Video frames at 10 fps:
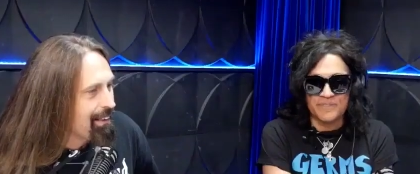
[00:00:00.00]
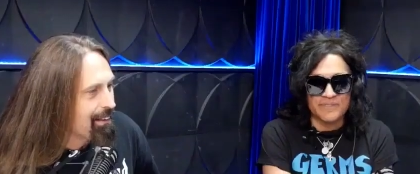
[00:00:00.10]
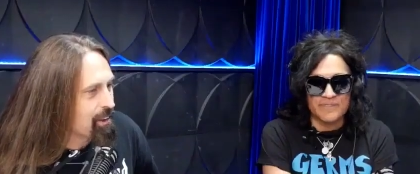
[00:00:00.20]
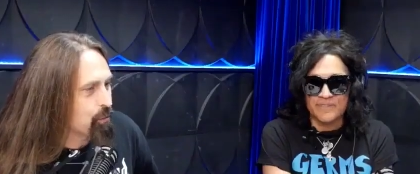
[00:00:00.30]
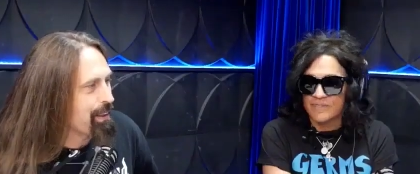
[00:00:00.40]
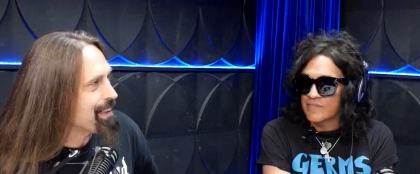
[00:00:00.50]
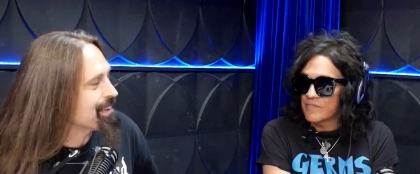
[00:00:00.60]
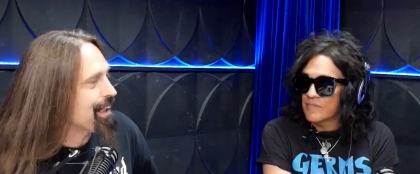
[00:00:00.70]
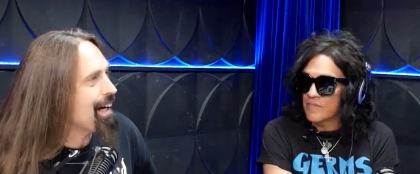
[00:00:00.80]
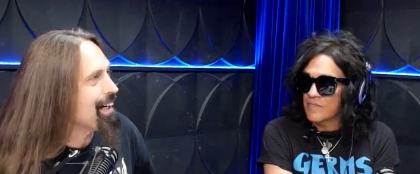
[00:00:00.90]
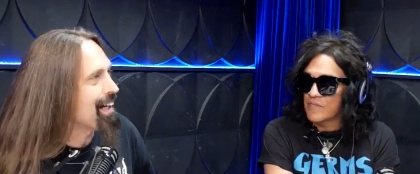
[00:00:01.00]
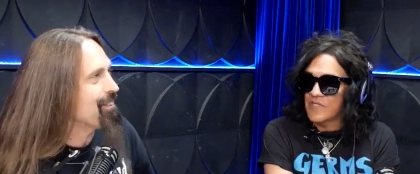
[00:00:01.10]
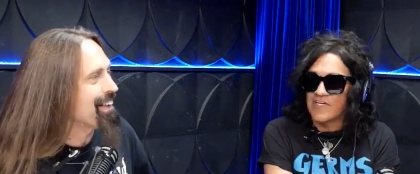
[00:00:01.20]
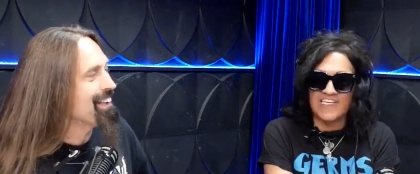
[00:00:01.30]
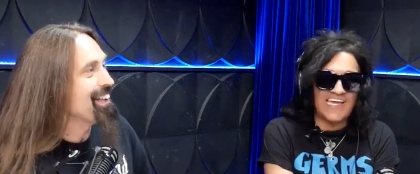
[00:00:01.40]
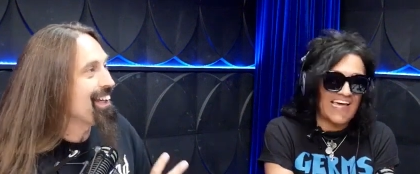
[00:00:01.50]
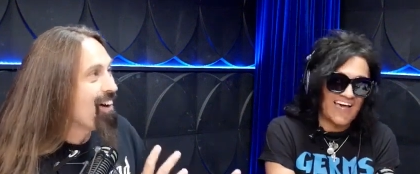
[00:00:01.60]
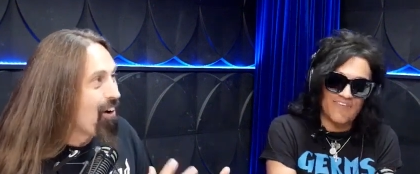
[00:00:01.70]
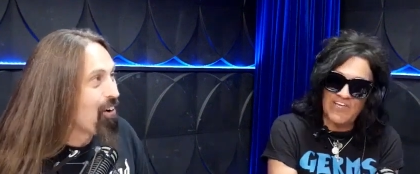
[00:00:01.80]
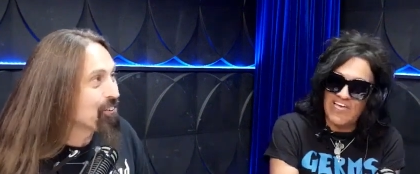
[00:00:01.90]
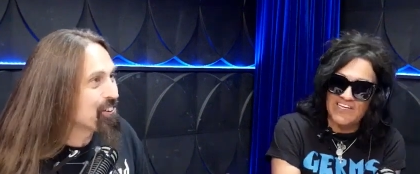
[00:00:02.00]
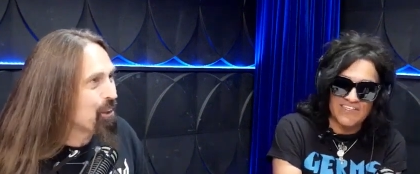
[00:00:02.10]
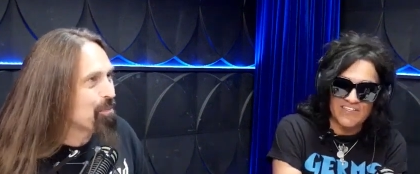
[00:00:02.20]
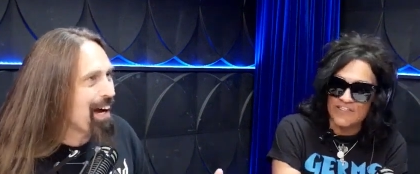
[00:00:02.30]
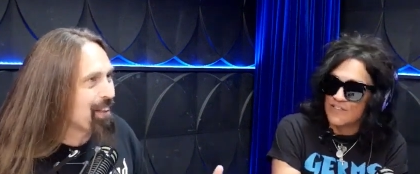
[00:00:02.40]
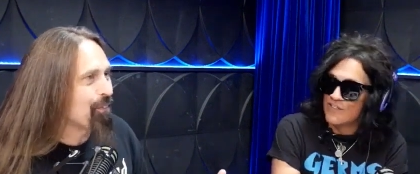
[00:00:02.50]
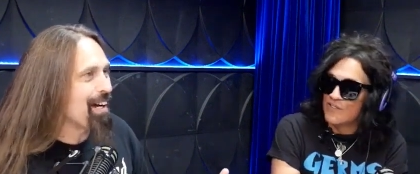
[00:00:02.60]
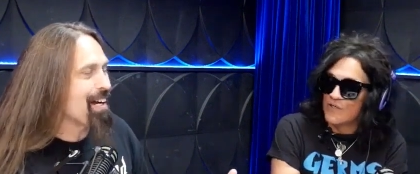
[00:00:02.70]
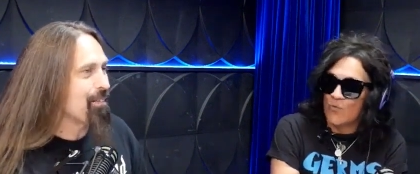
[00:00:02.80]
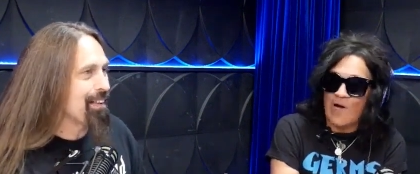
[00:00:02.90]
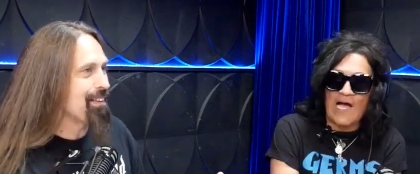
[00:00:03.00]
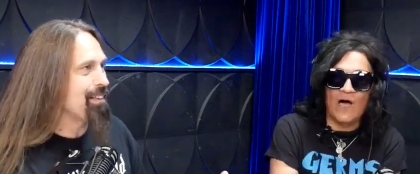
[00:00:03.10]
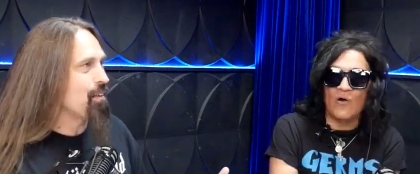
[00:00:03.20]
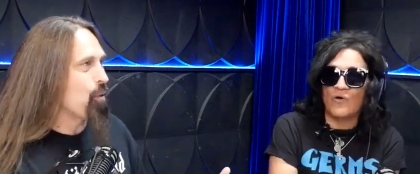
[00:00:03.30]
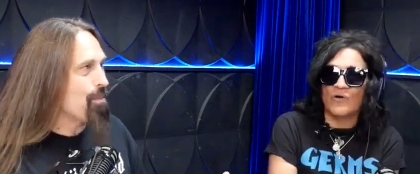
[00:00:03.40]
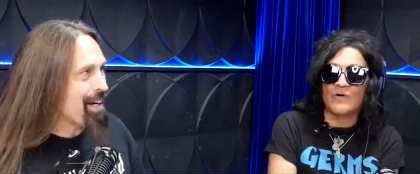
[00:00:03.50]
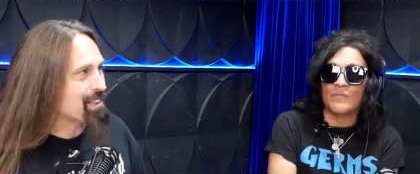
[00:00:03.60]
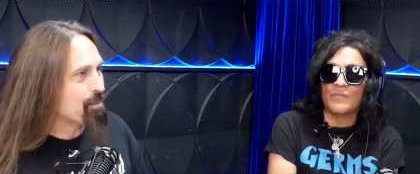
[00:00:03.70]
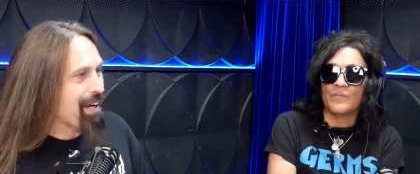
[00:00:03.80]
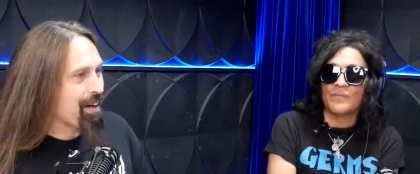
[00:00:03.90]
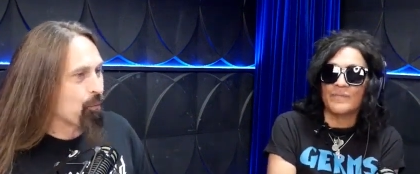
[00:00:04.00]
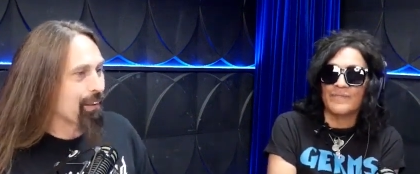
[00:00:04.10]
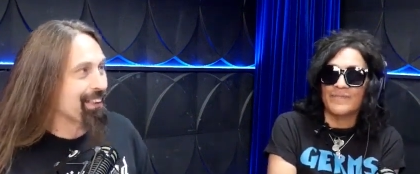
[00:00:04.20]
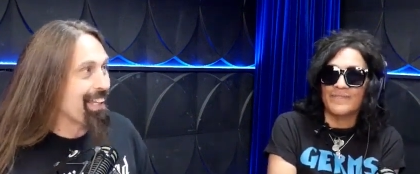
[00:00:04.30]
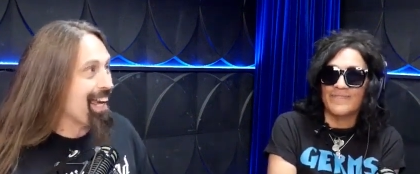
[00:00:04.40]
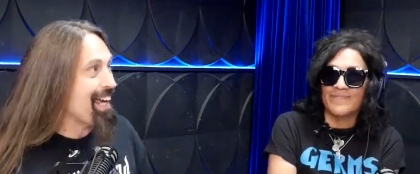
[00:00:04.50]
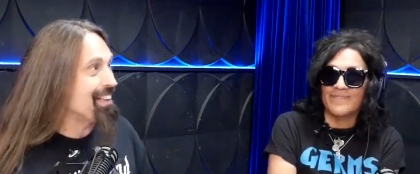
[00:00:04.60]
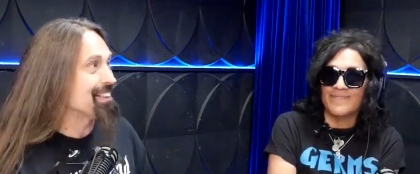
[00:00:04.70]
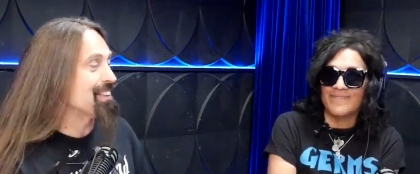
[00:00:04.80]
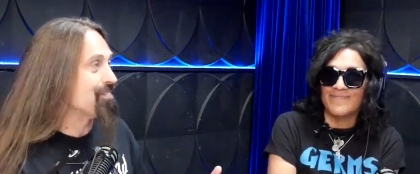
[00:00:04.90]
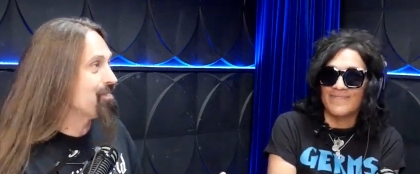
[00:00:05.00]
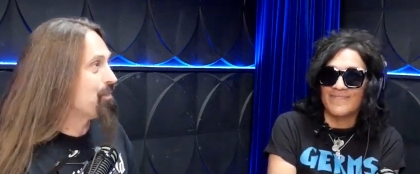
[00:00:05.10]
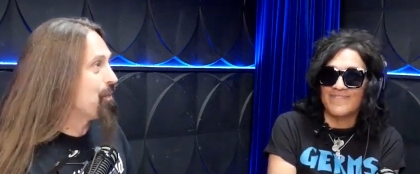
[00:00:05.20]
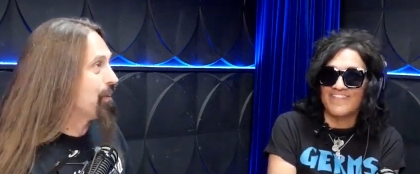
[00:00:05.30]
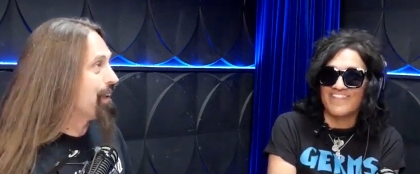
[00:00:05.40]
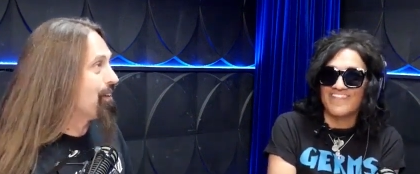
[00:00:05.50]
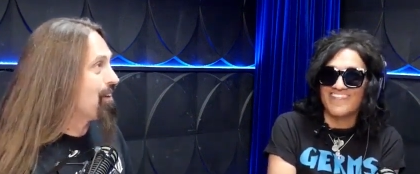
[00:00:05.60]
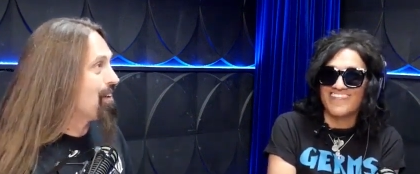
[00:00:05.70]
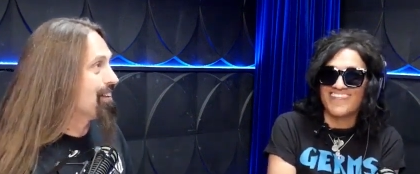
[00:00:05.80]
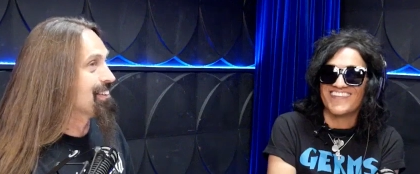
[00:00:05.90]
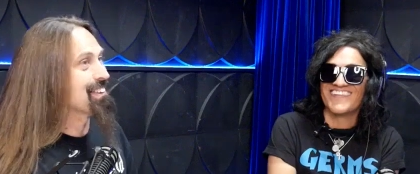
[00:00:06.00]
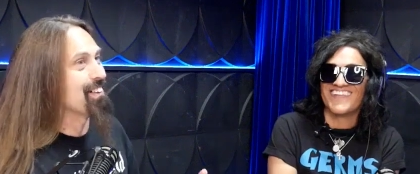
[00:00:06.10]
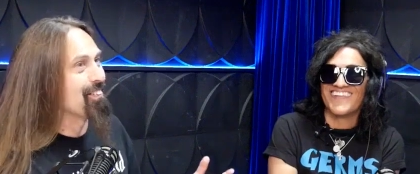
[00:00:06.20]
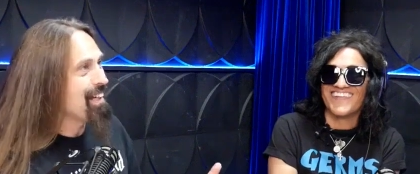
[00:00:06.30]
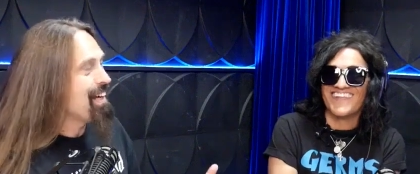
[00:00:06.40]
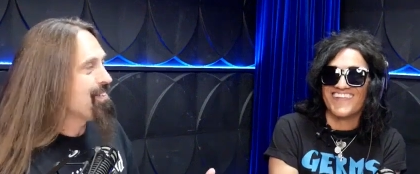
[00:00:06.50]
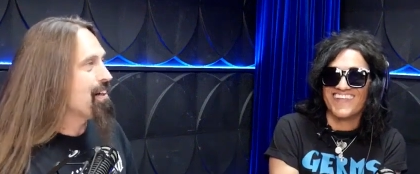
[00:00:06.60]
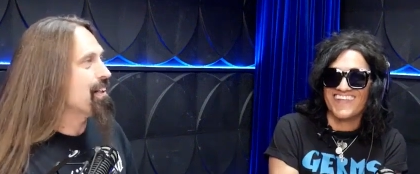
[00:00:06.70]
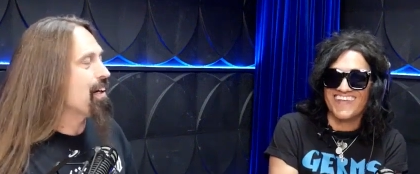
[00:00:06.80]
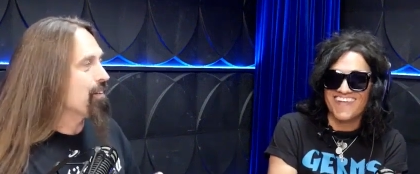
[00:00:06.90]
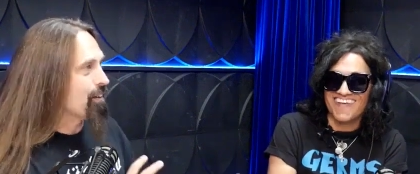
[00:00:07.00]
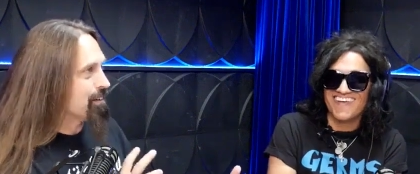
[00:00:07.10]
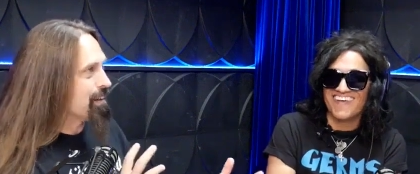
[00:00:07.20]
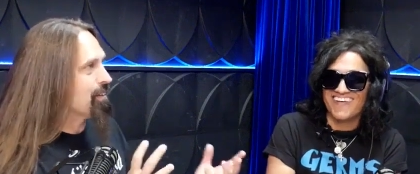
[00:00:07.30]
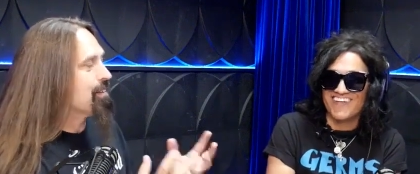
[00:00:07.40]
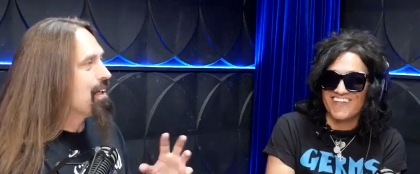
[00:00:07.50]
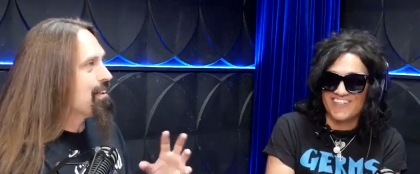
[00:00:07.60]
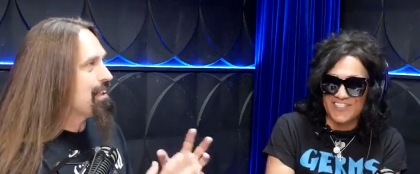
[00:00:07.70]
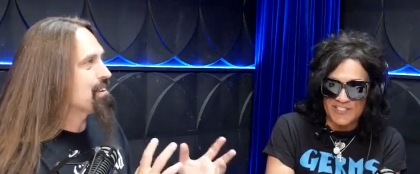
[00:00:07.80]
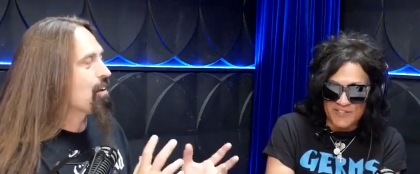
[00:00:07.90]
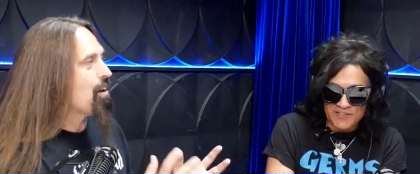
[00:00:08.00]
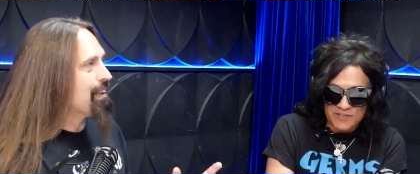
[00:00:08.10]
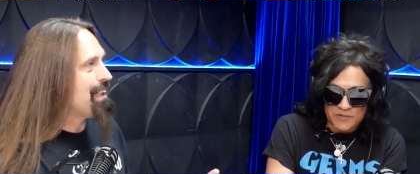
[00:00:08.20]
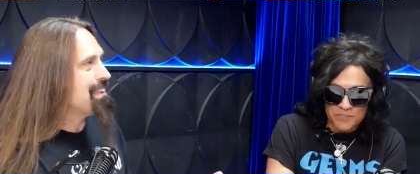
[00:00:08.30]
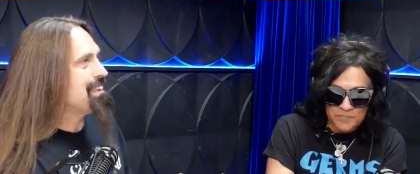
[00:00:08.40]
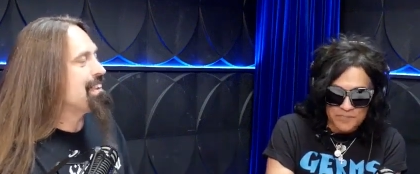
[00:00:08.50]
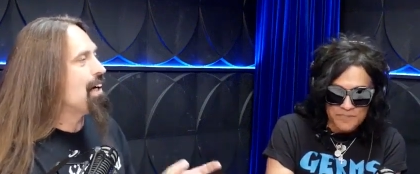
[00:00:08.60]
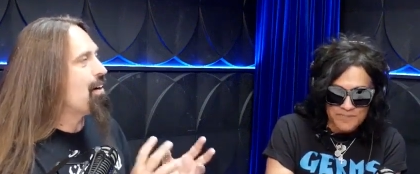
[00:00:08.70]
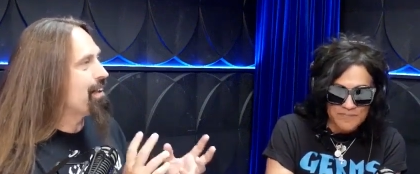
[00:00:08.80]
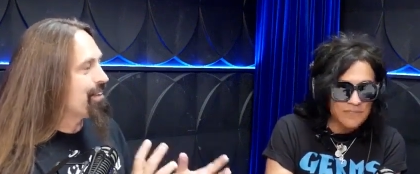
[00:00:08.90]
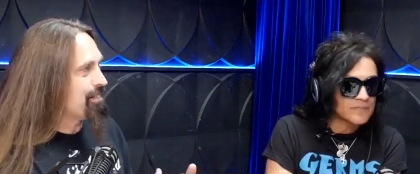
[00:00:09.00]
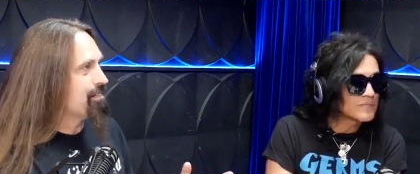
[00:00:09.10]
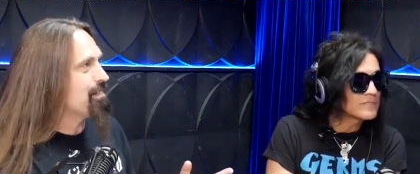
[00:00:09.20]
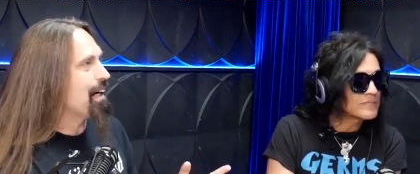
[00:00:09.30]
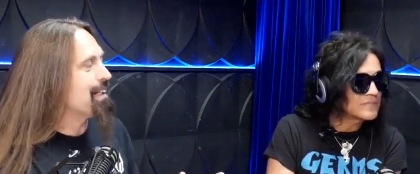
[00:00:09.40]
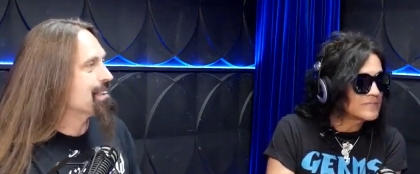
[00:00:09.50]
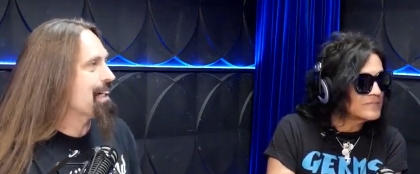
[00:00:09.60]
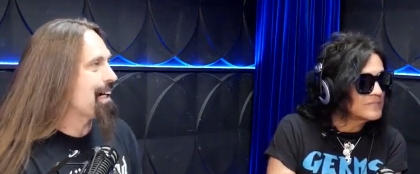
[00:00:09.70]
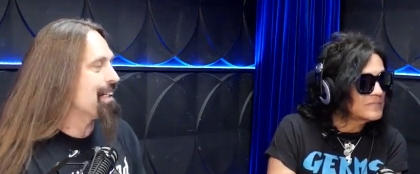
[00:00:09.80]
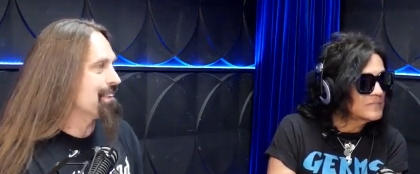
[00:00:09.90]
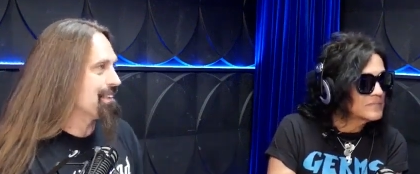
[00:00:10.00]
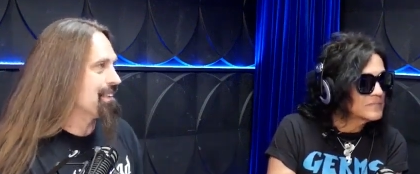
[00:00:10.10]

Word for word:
Speaker 1: the sweetest guy. I mean, yeah, also man. by the way, I mean, wow. you know, what makes a band work in the end is if people get along. So right. there you go. Well, you know, well, these are all easygoing, nice people guys. People